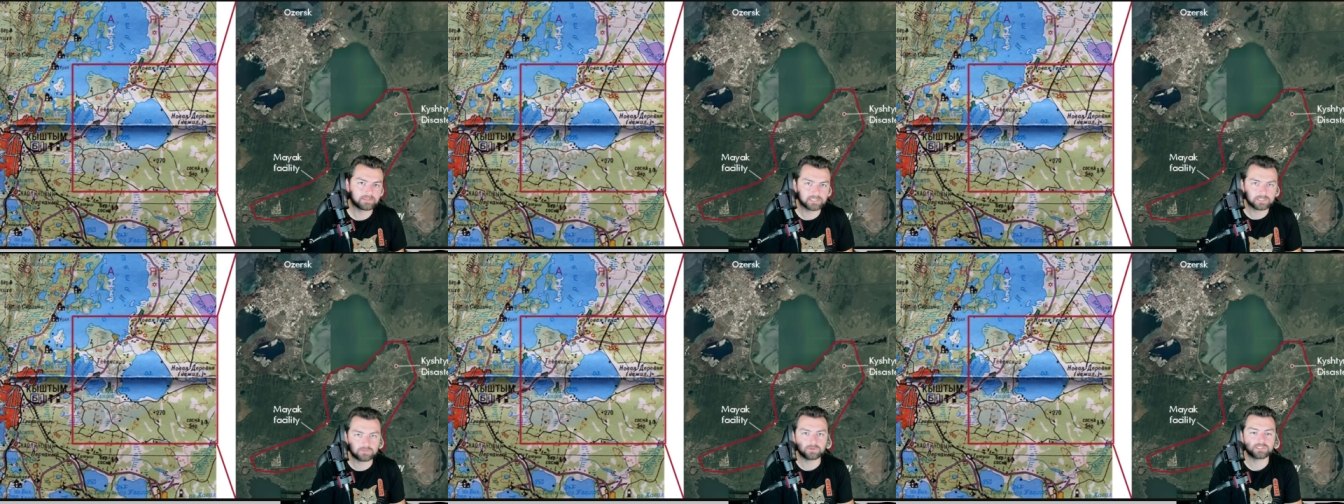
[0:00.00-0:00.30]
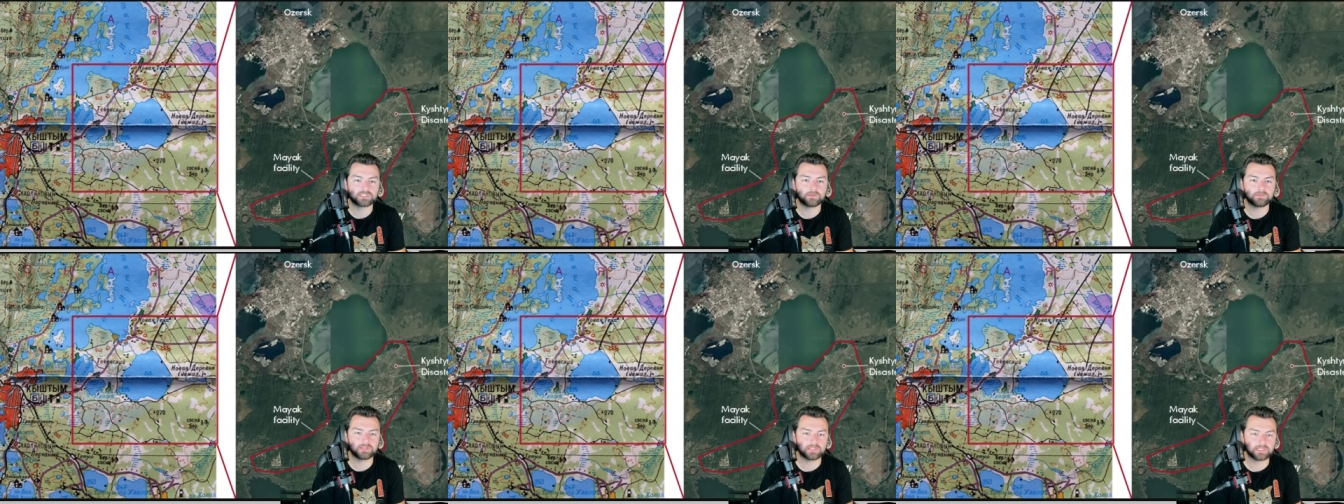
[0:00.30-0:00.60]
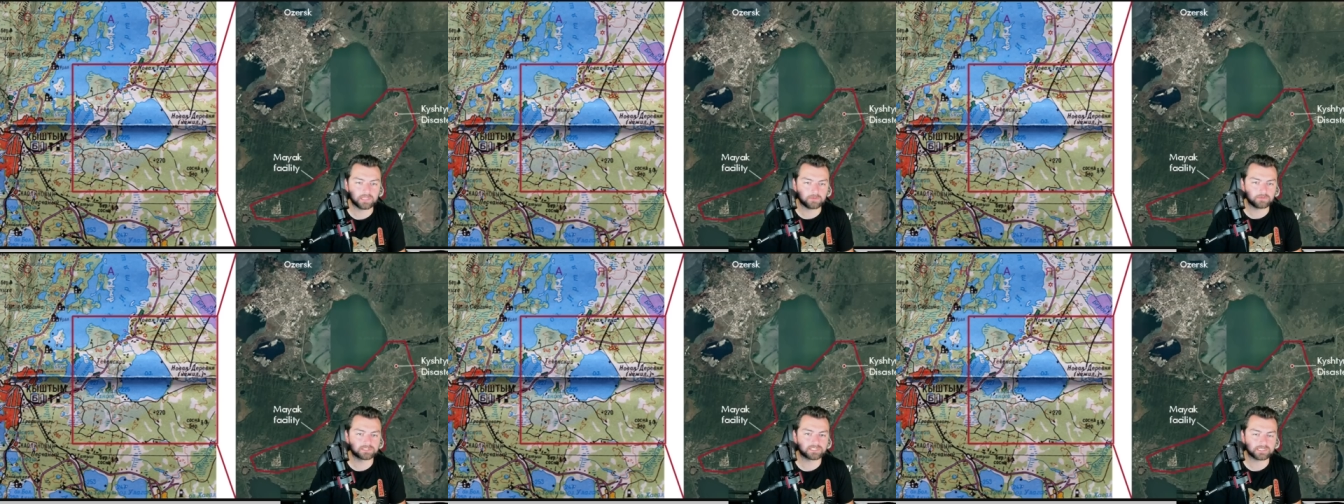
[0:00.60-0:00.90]
this was
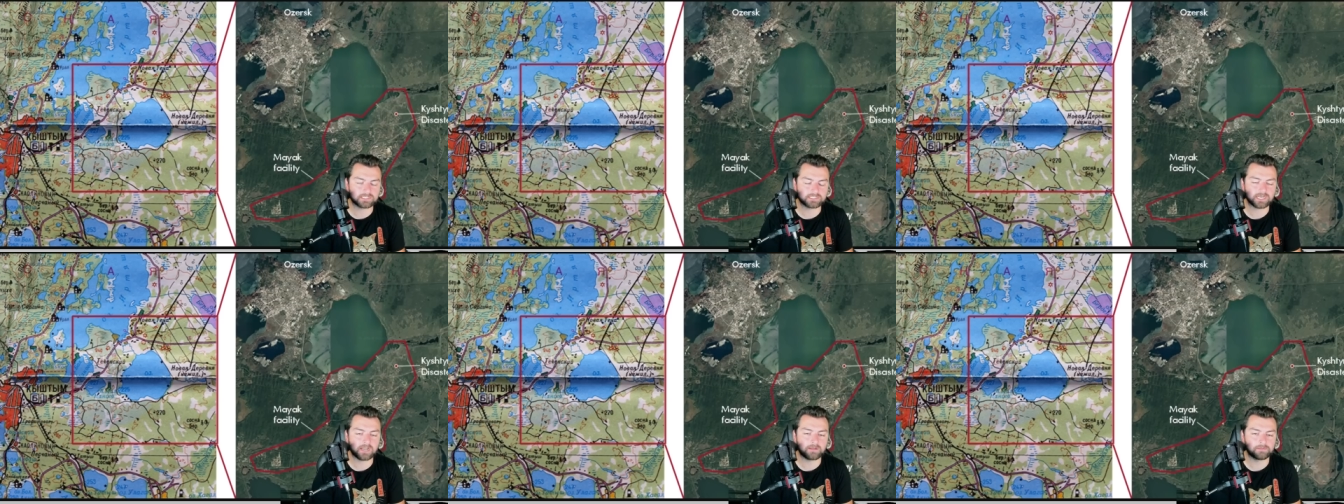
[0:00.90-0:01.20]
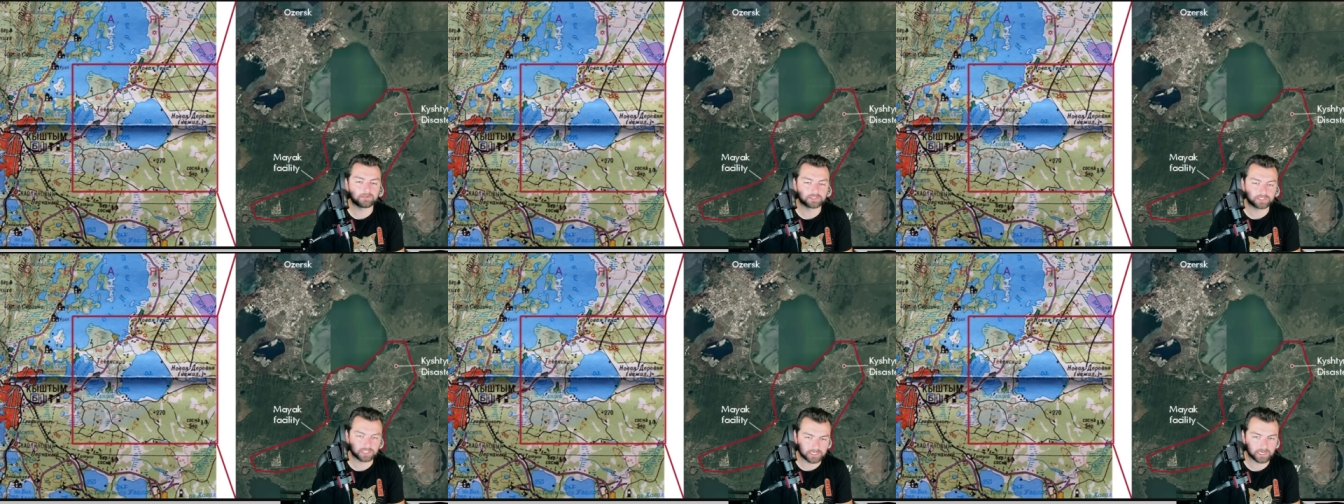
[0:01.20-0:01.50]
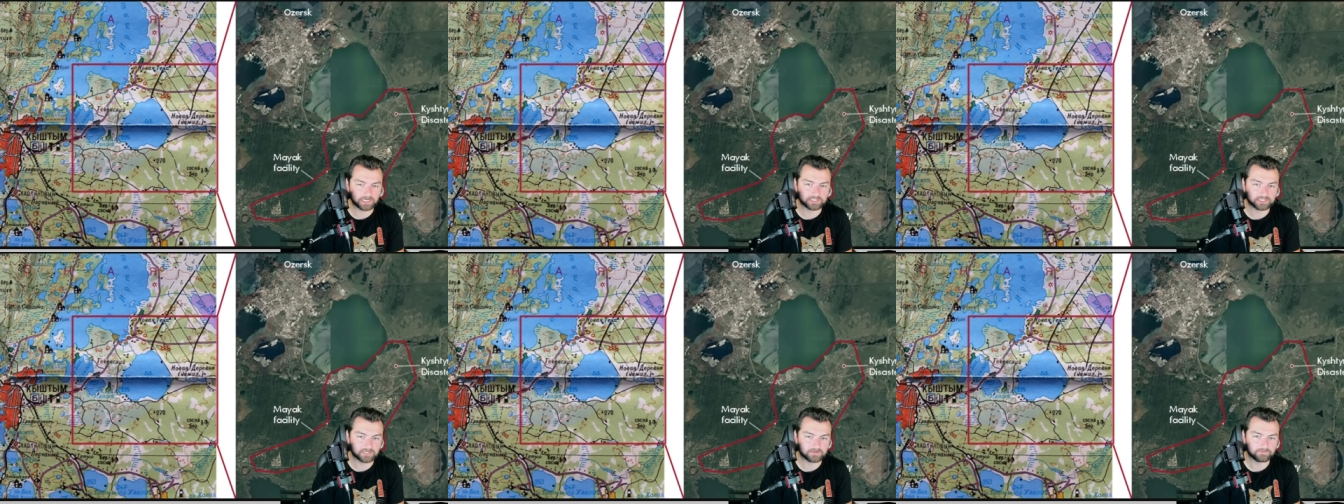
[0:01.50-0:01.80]
something that was established in
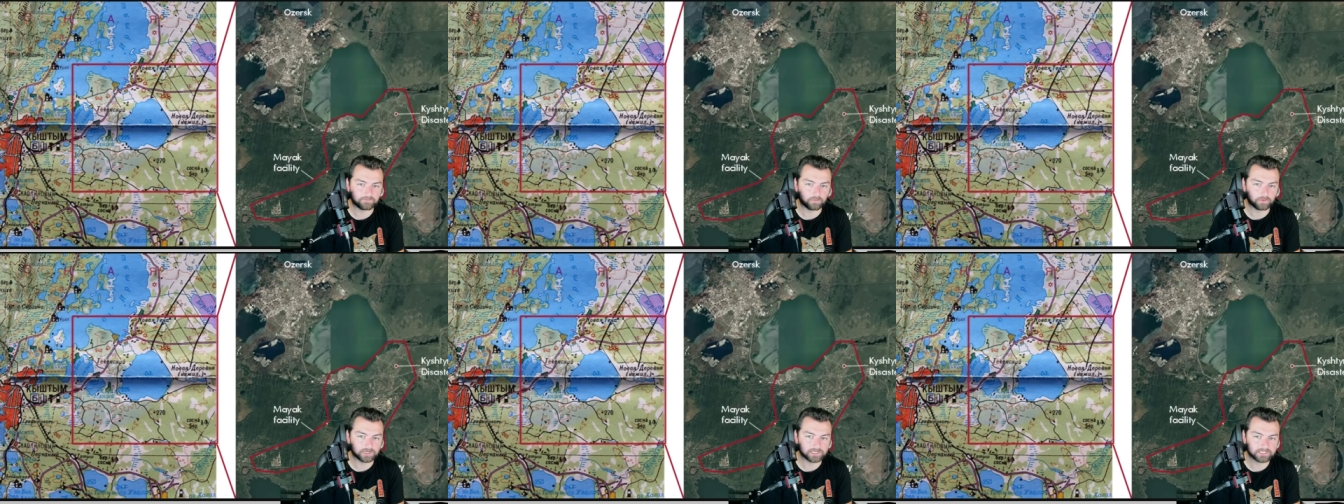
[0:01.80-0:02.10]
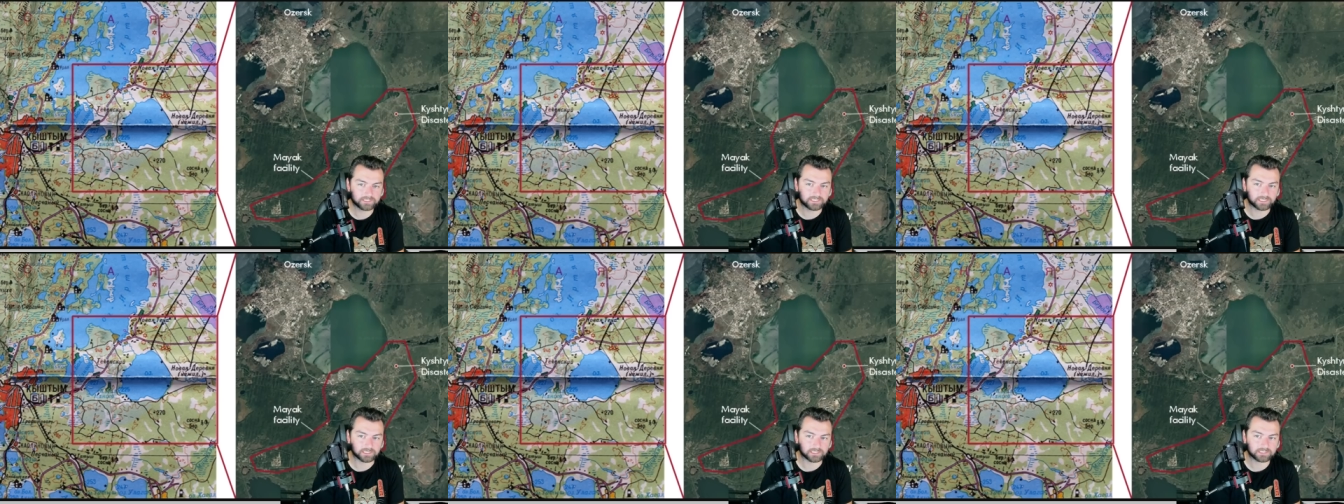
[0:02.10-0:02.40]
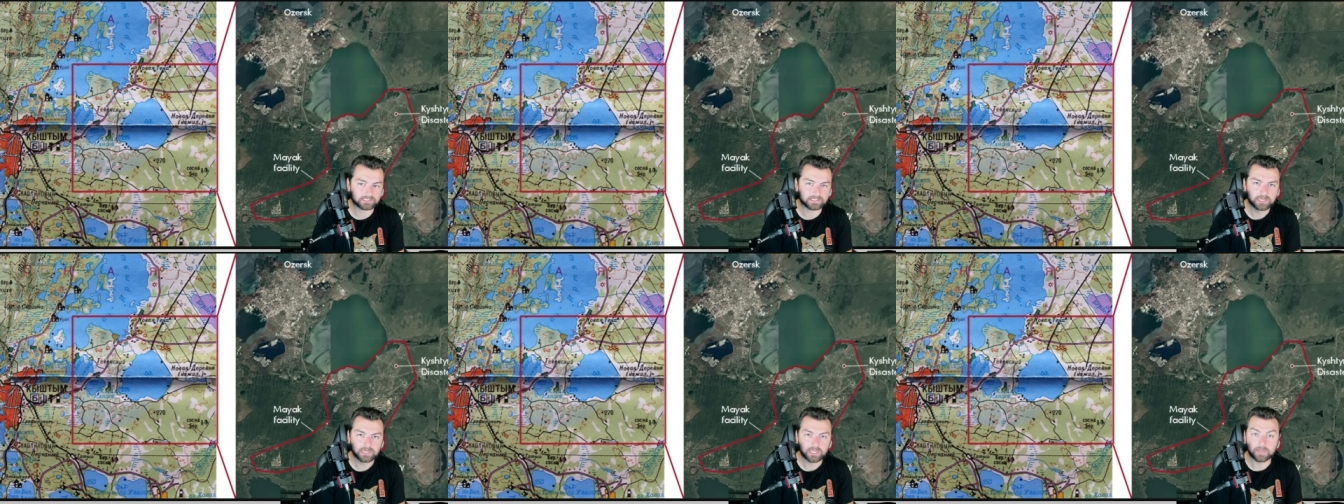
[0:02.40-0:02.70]

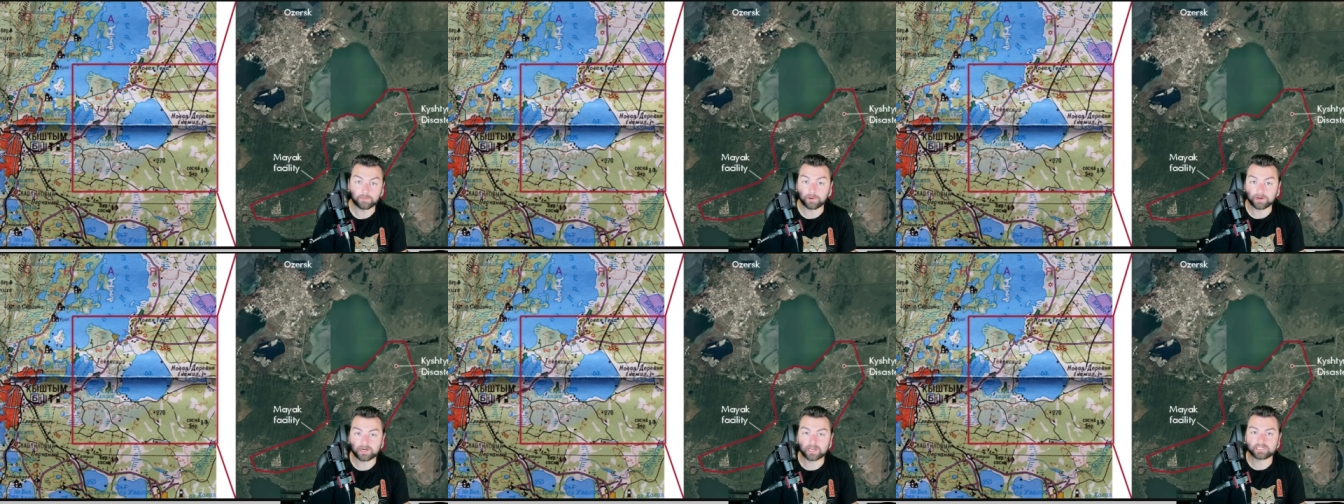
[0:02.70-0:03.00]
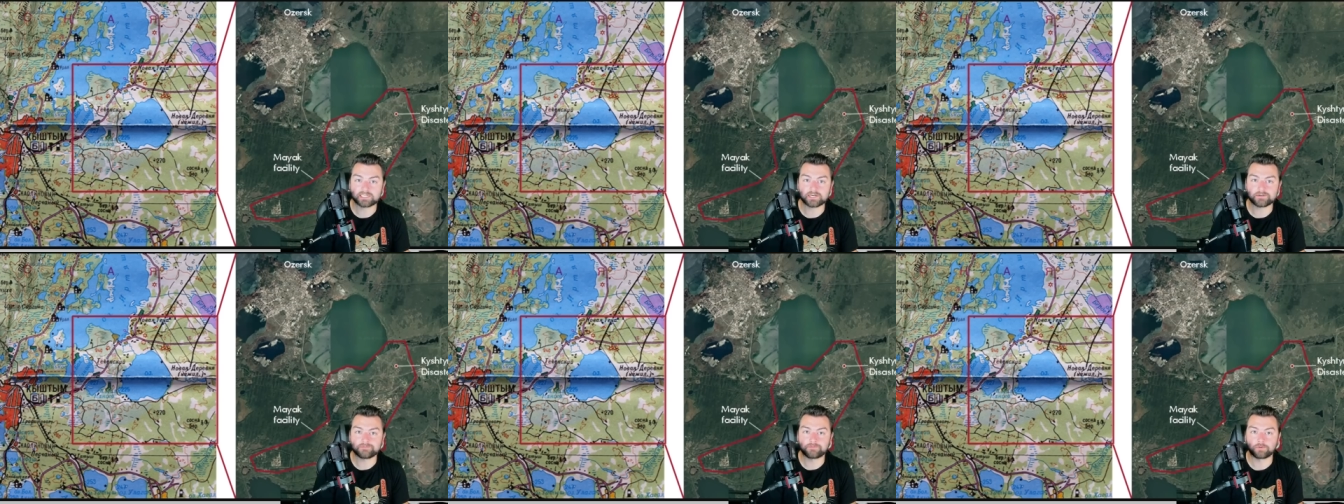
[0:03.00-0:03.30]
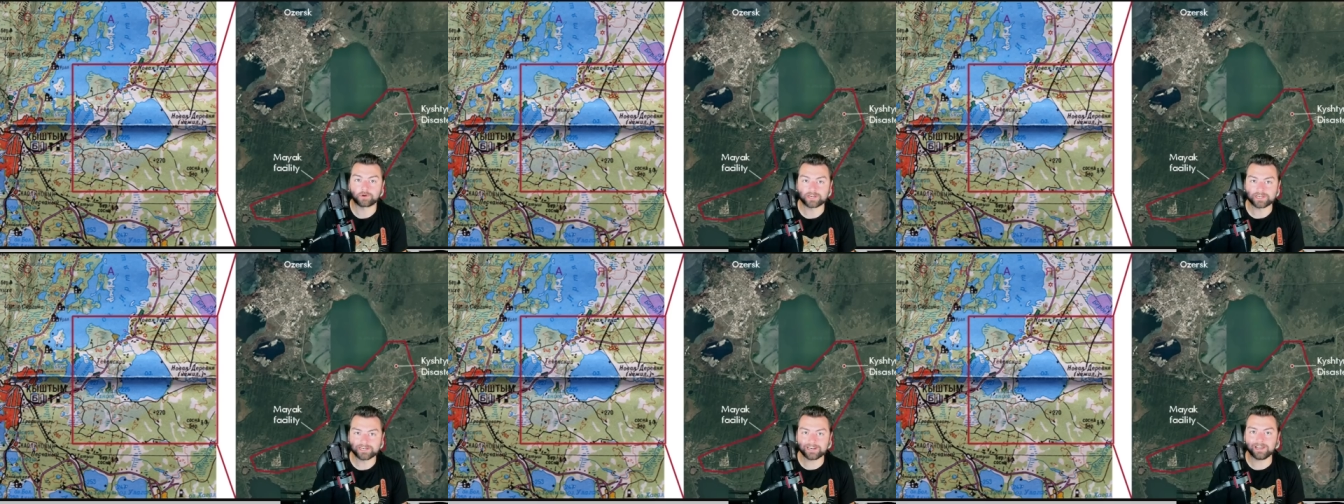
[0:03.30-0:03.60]
1946, and by
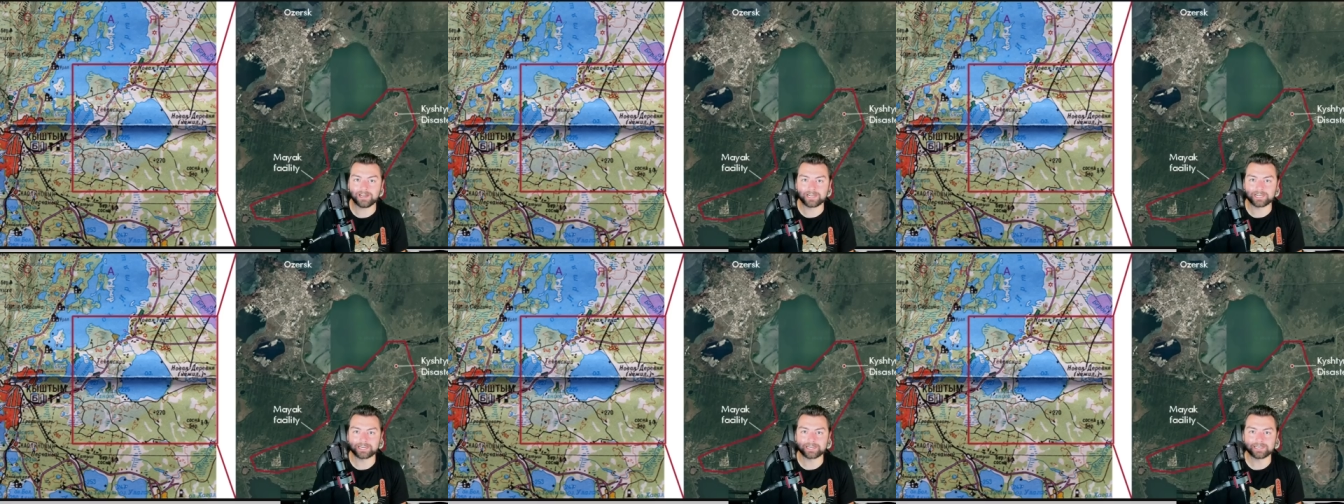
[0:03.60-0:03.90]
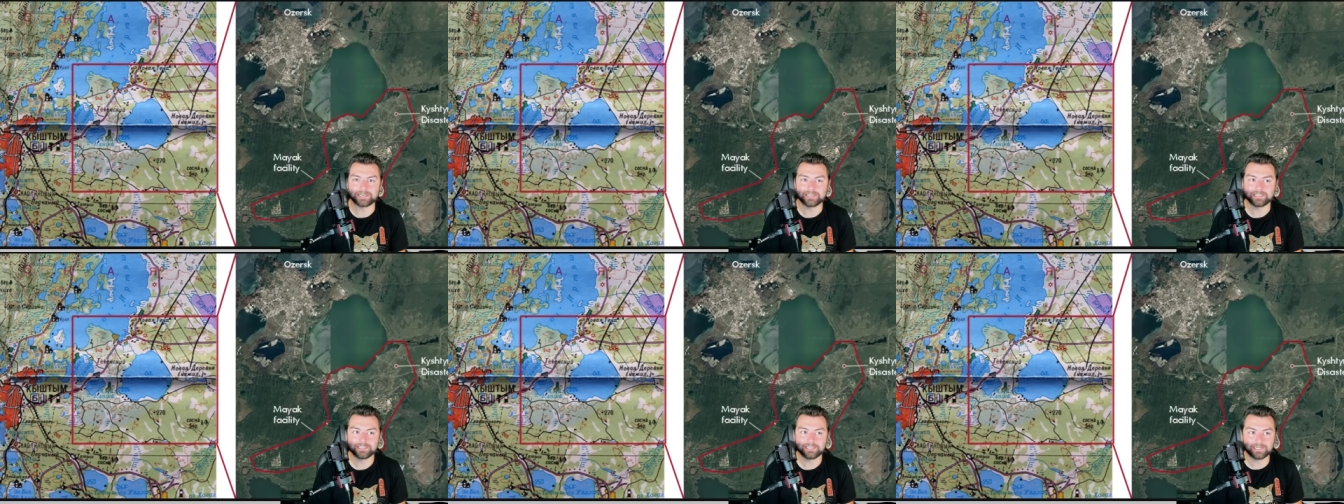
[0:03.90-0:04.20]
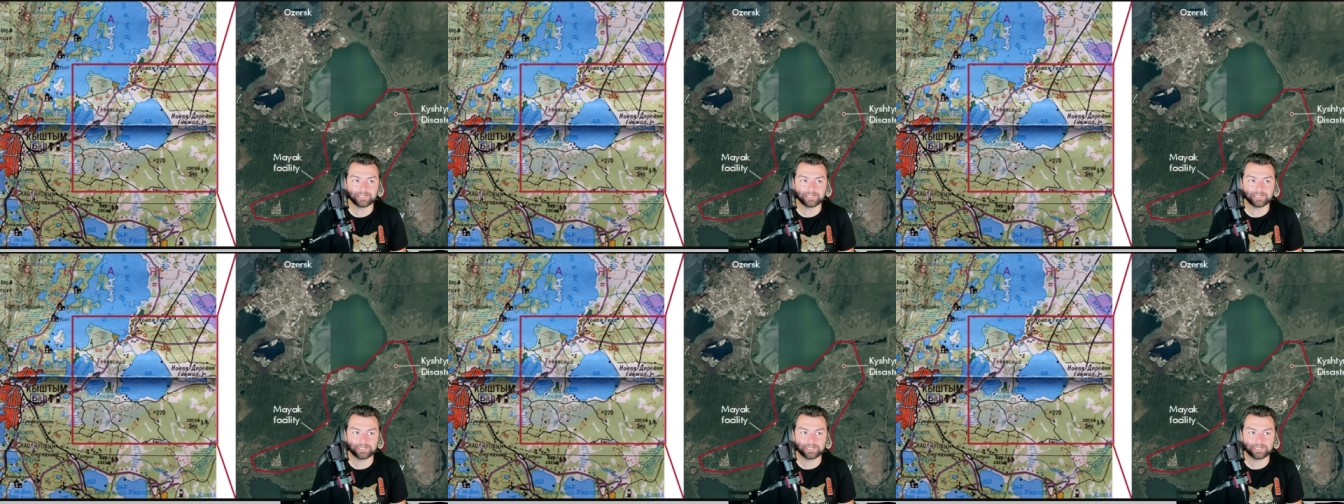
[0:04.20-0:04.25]
1949,